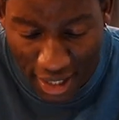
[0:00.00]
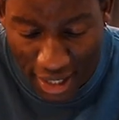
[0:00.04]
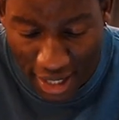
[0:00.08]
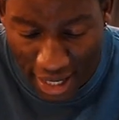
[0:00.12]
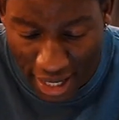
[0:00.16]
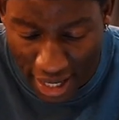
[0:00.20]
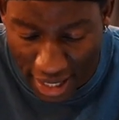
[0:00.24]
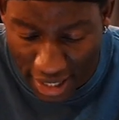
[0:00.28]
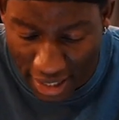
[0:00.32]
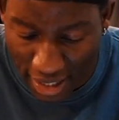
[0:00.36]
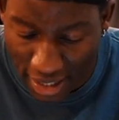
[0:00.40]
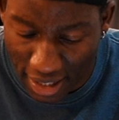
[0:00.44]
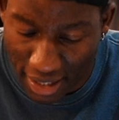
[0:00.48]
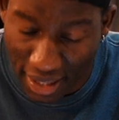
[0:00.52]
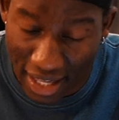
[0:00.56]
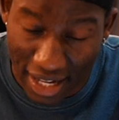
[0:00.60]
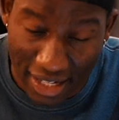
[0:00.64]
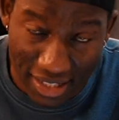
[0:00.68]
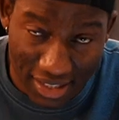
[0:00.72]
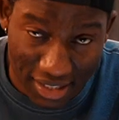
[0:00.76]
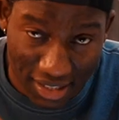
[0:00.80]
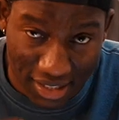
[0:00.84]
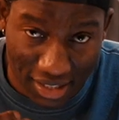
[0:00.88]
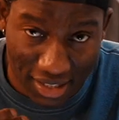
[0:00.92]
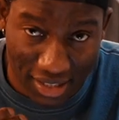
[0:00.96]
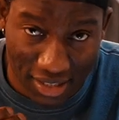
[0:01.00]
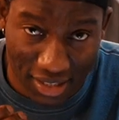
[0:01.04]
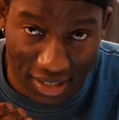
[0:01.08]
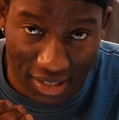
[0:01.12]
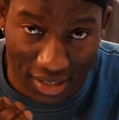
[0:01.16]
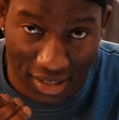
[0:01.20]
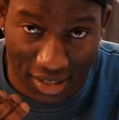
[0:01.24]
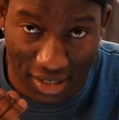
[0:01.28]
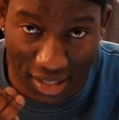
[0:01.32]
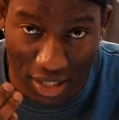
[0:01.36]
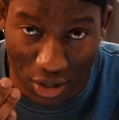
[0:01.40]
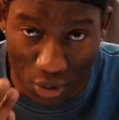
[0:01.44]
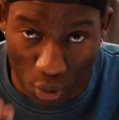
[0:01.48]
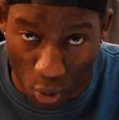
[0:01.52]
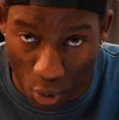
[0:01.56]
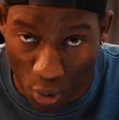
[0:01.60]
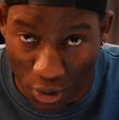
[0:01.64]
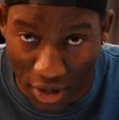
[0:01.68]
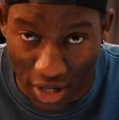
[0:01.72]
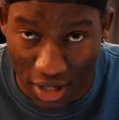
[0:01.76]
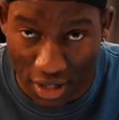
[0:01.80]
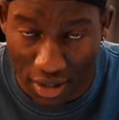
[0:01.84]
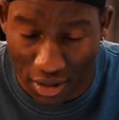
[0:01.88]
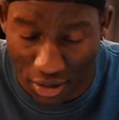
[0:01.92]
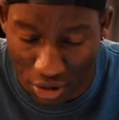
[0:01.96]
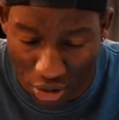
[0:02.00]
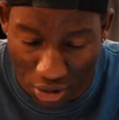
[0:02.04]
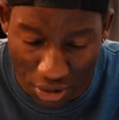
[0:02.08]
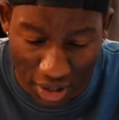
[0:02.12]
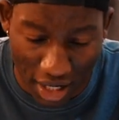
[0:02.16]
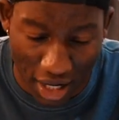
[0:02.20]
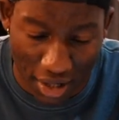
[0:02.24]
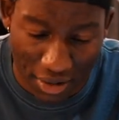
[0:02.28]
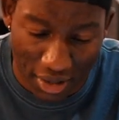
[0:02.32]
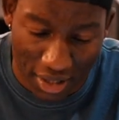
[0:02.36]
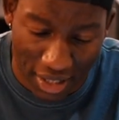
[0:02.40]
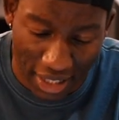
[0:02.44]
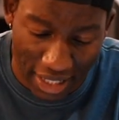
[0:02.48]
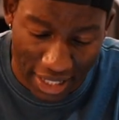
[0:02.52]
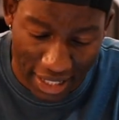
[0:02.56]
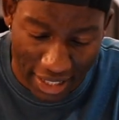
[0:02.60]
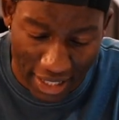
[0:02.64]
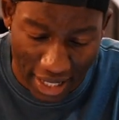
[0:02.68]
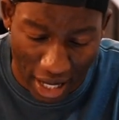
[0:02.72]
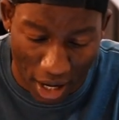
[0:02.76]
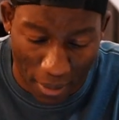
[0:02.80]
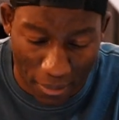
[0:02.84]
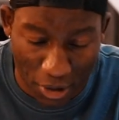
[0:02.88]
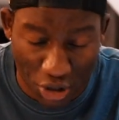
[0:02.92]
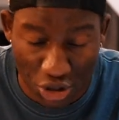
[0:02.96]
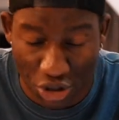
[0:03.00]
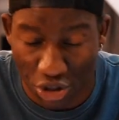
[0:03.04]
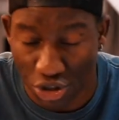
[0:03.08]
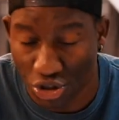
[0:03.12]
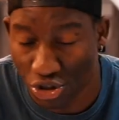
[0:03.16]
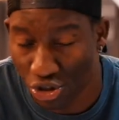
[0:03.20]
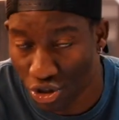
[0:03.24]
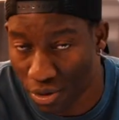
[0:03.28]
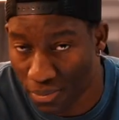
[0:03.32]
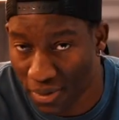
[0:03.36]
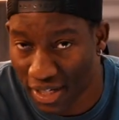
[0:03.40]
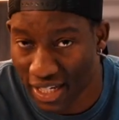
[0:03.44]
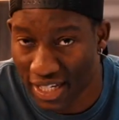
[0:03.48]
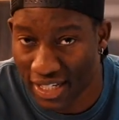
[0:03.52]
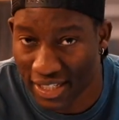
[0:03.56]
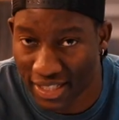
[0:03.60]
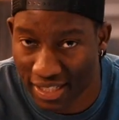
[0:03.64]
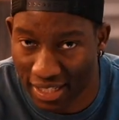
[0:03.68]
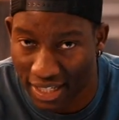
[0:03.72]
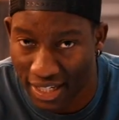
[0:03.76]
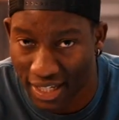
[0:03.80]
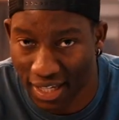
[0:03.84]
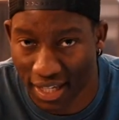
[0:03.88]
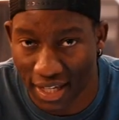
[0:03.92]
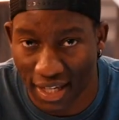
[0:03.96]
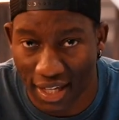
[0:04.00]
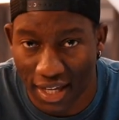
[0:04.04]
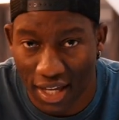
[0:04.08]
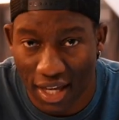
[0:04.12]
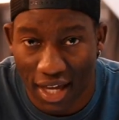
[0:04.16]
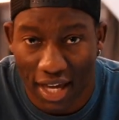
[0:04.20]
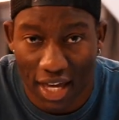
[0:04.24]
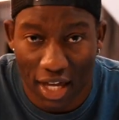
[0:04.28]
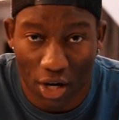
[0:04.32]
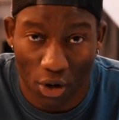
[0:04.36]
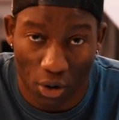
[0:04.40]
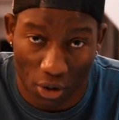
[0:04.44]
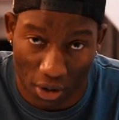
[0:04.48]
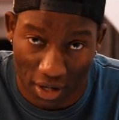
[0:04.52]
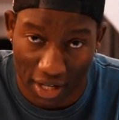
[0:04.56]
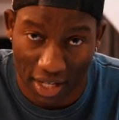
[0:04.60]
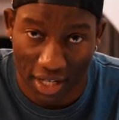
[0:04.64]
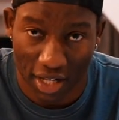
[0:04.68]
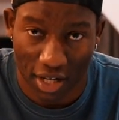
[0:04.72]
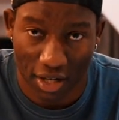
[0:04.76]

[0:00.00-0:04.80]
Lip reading: and that is in order to calculate how much you should be eating. An online